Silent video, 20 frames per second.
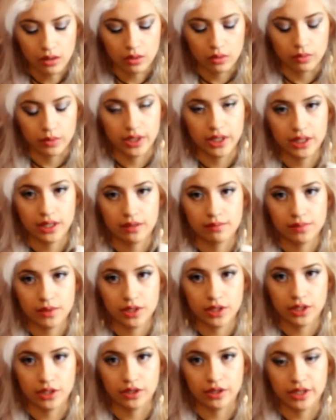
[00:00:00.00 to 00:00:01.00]
when it comes
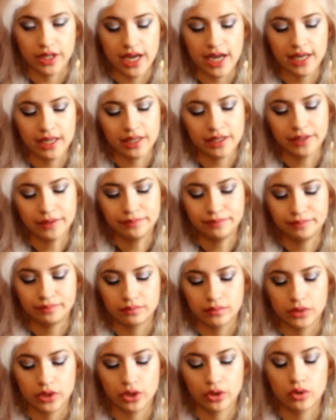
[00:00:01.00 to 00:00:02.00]
to your deck,
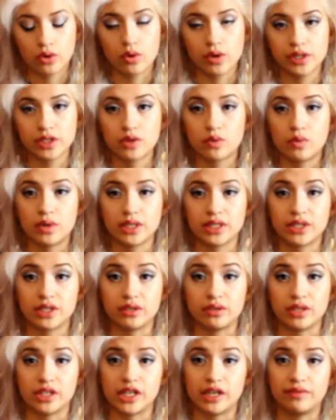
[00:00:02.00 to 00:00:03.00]
you're going to want
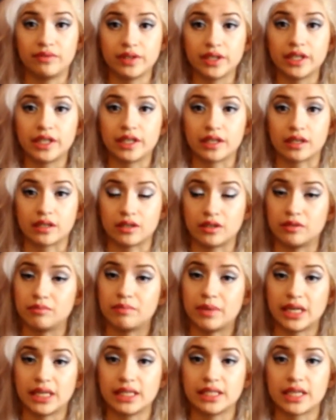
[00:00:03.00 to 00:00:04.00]
to shuffle it a good
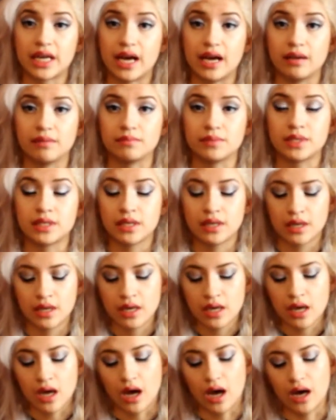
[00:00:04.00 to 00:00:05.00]
many times,
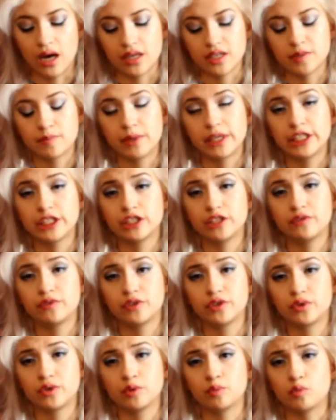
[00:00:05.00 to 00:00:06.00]
especially if
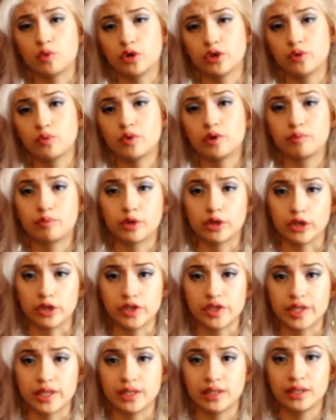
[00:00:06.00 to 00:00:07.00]
you're doing more than one
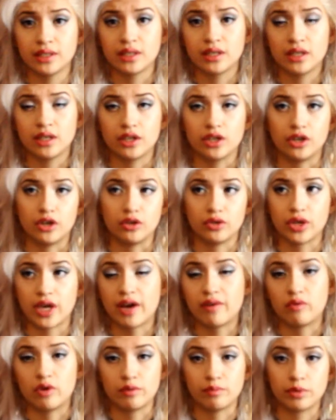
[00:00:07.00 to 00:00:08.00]
person. You
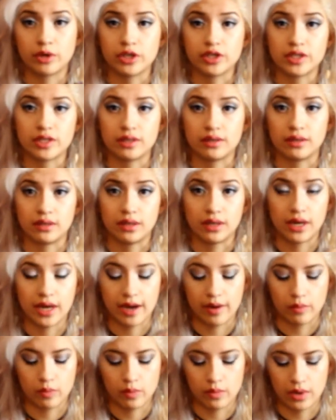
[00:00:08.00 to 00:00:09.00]
have one person
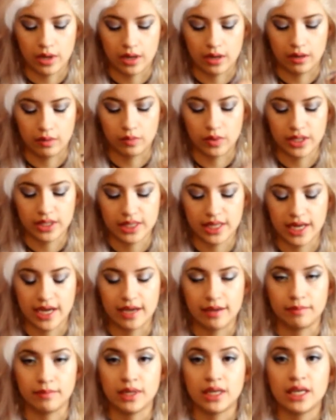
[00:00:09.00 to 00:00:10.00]
at one
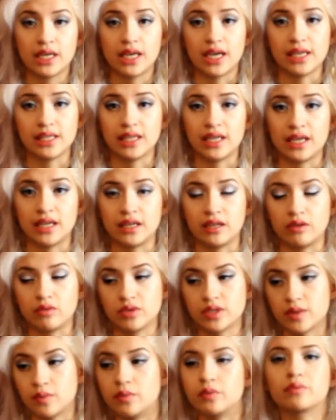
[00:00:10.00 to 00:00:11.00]
time and then
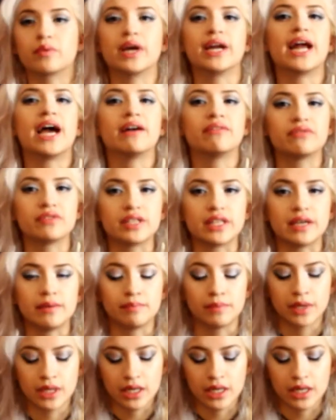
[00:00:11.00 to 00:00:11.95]
someone right after them,